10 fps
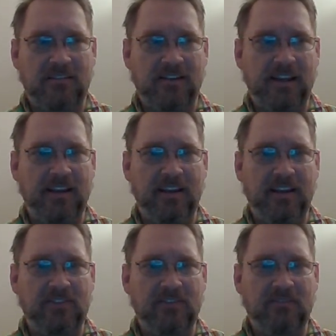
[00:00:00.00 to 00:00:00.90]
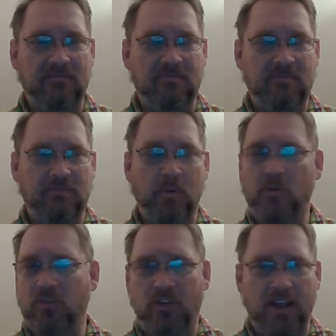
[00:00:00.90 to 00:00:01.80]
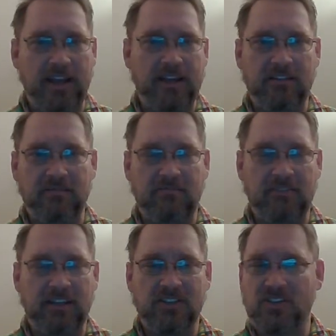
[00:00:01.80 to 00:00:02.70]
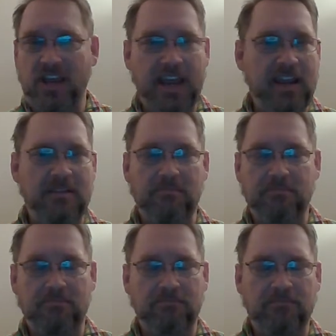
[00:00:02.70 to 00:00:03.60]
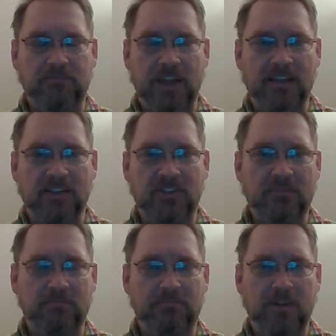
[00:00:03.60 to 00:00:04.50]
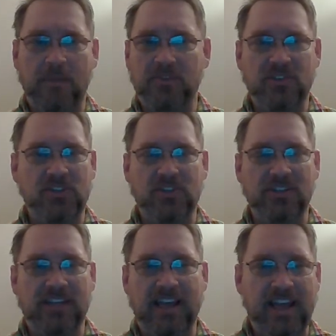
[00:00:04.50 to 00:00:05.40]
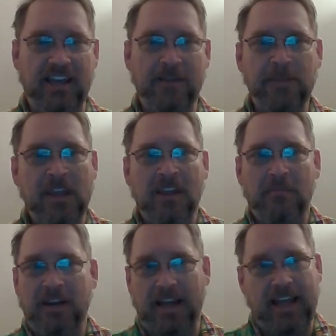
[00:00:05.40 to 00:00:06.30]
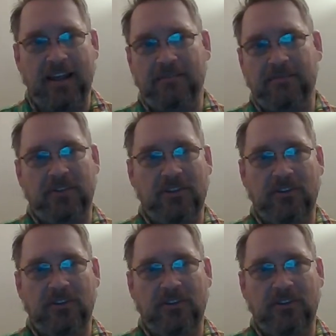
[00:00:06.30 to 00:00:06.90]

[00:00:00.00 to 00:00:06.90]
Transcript: an borderline insane proposition to take. But I have,